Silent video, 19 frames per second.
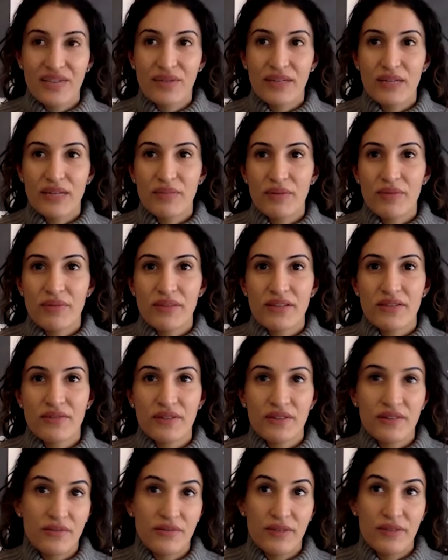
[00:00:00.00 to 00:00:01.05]
we had been with it.
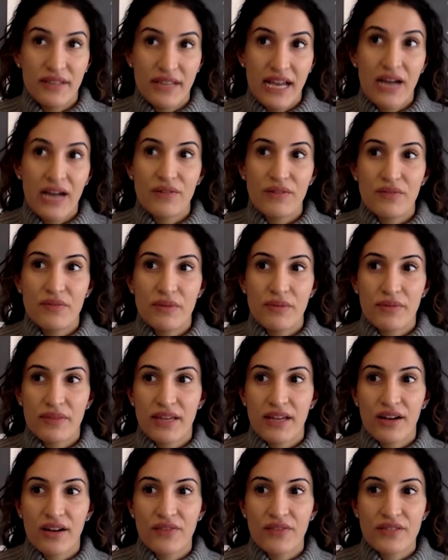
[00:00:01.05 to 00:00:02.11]
We've been with
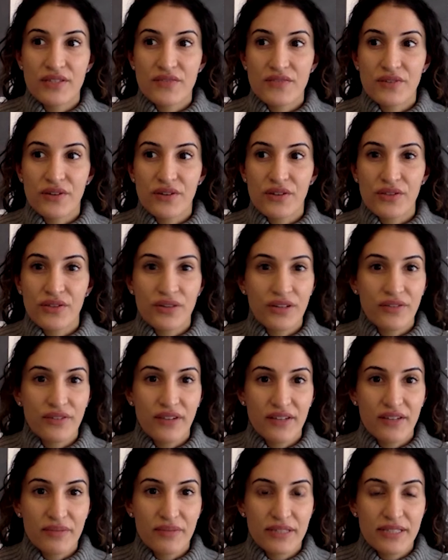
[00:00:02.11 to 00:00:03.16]
that office for
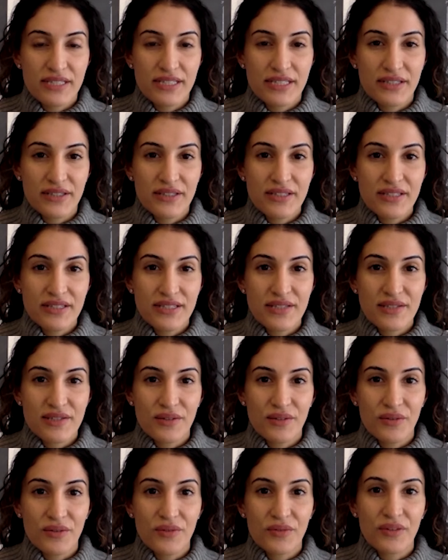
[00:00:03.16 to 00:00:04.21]
35 plus years, and
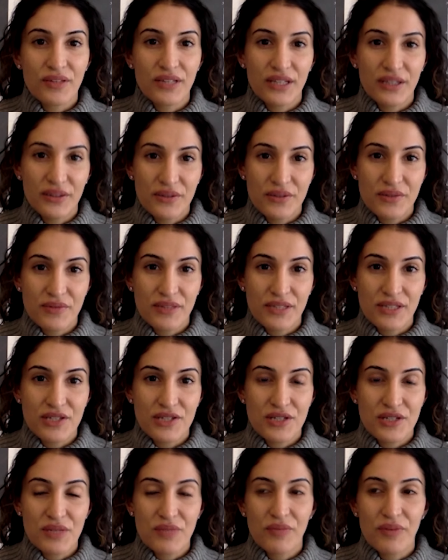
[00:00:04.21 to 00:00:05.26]
so a really close
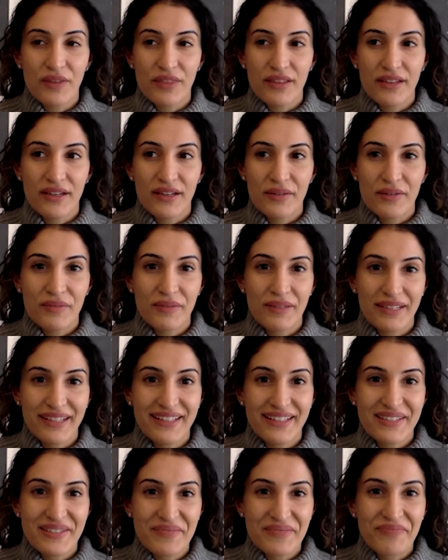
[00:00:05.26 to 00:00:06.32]
relationship with my
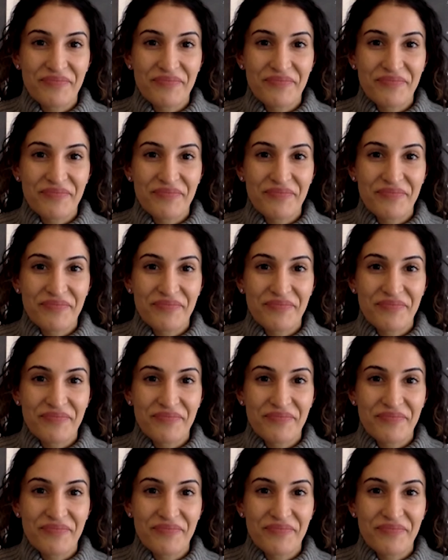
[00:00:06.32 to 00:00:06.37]
dentist.